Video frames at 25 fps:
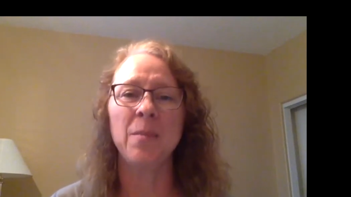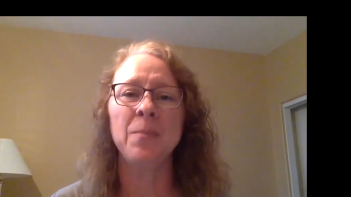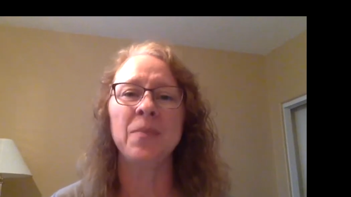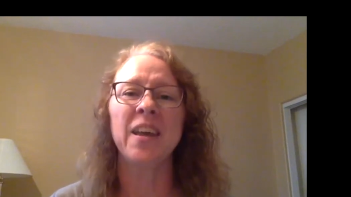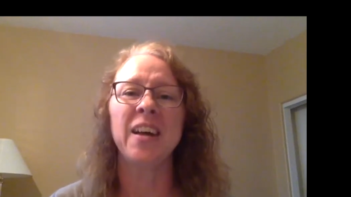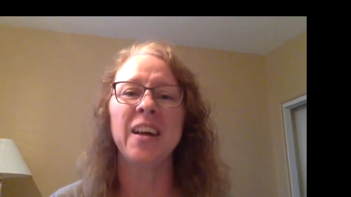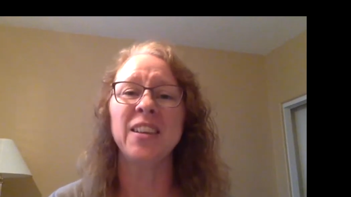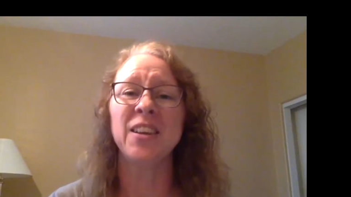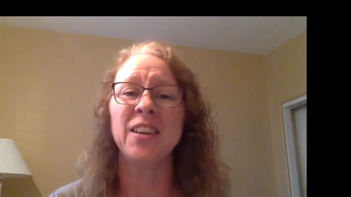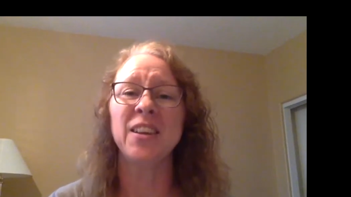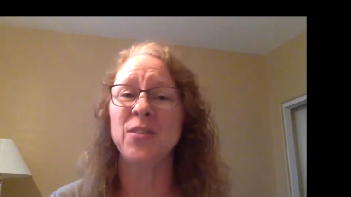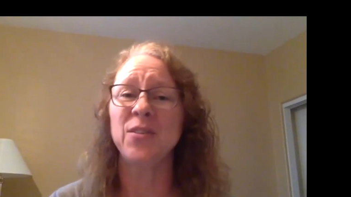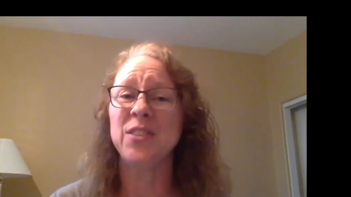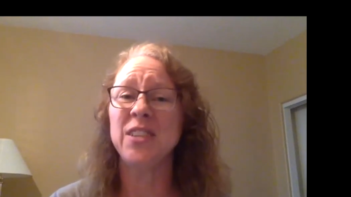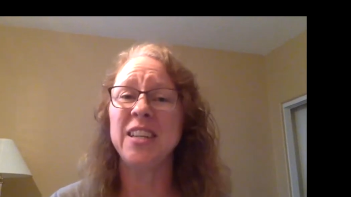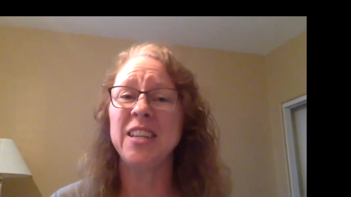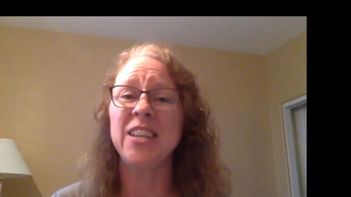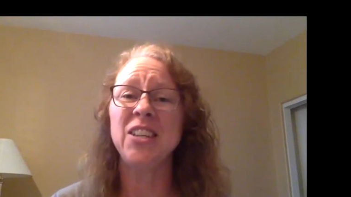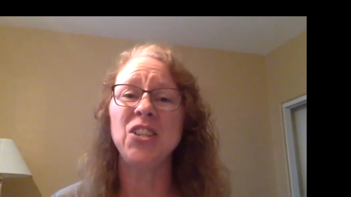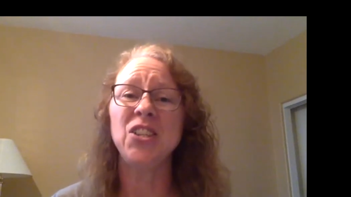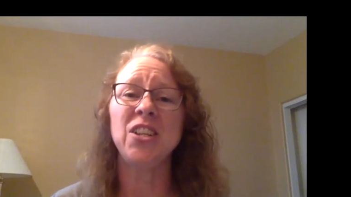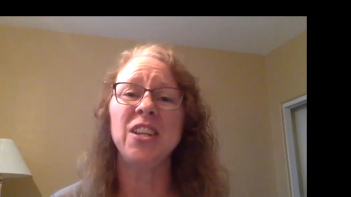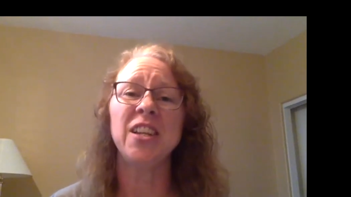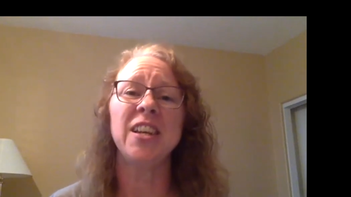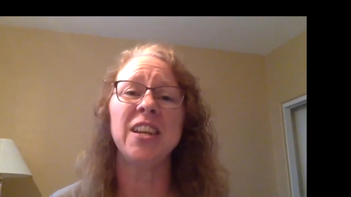I love
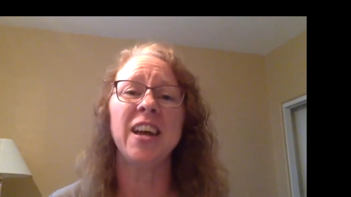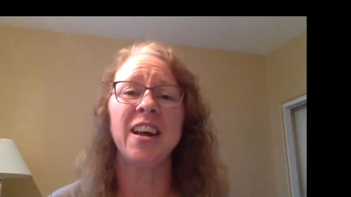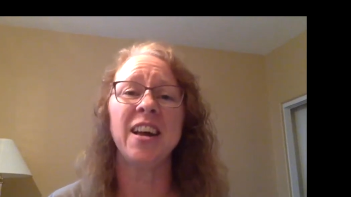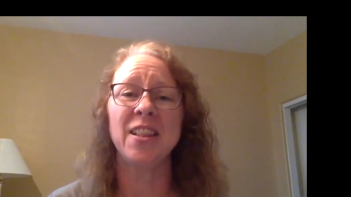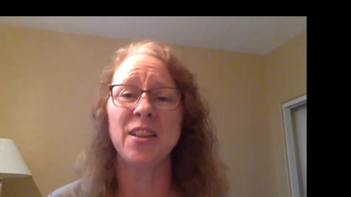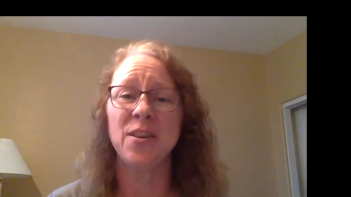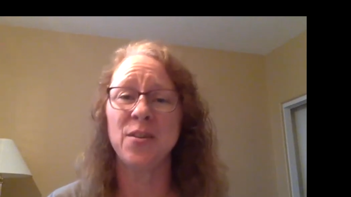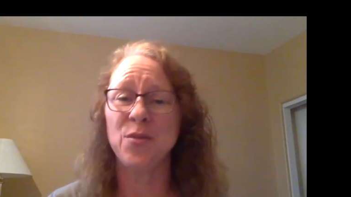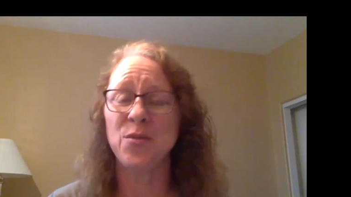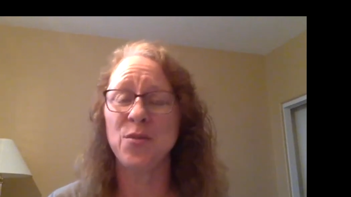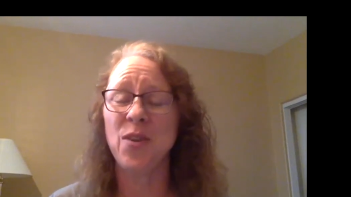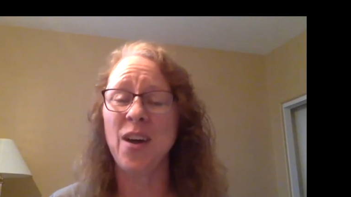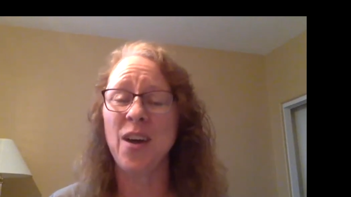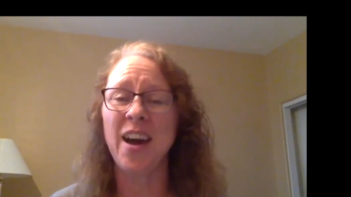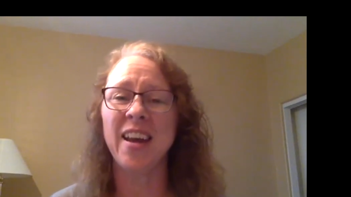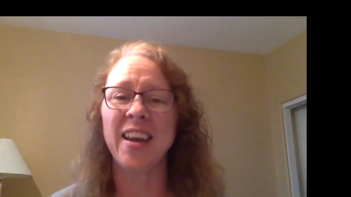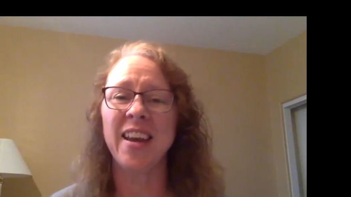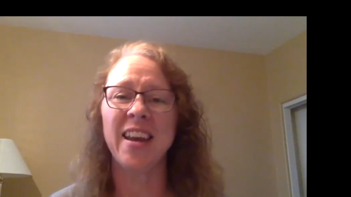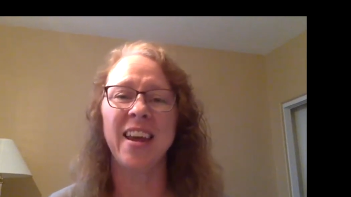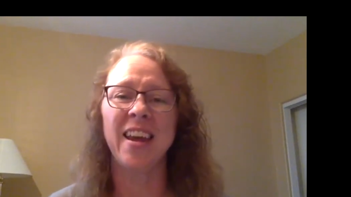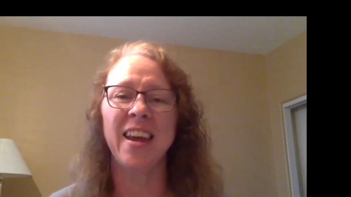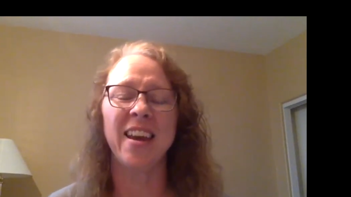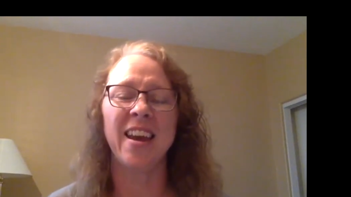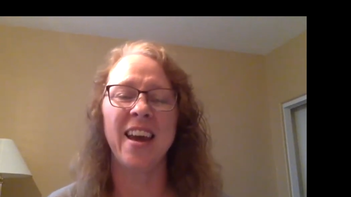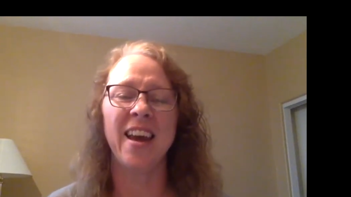teaching. I love
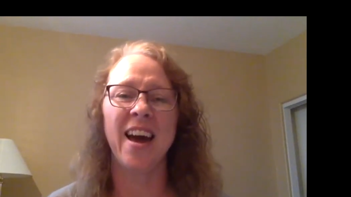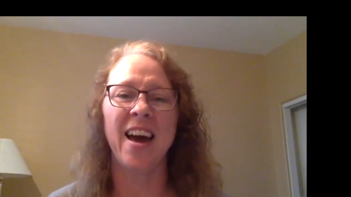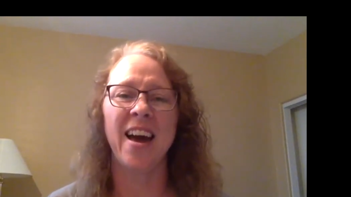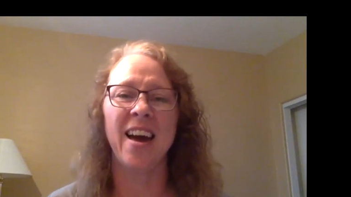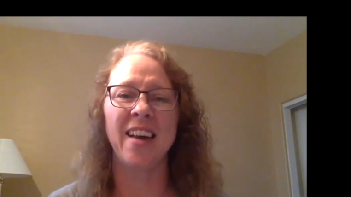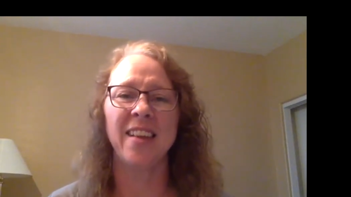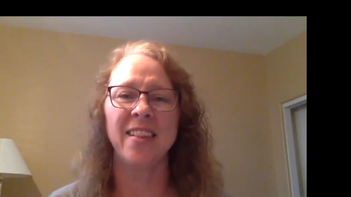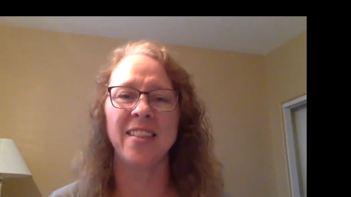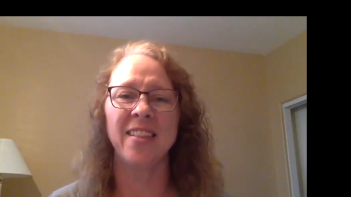writing. I